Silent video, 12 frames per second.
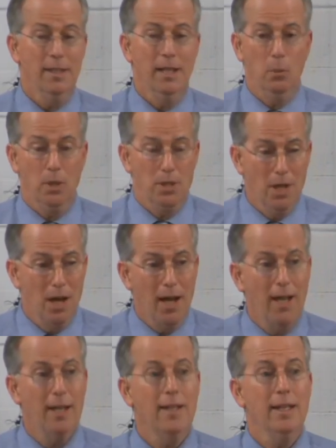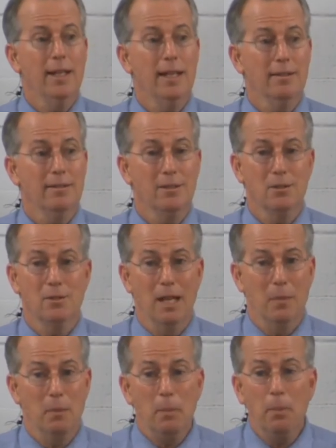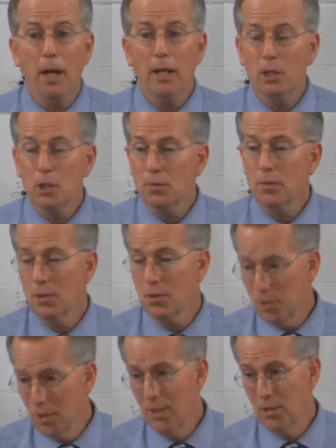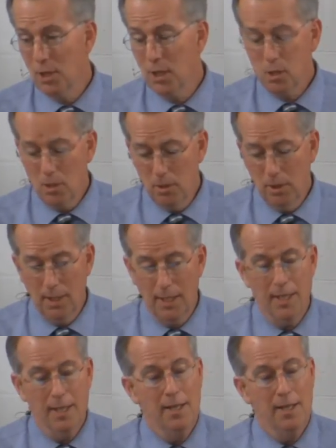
that would die and, and be punished for their sins eternally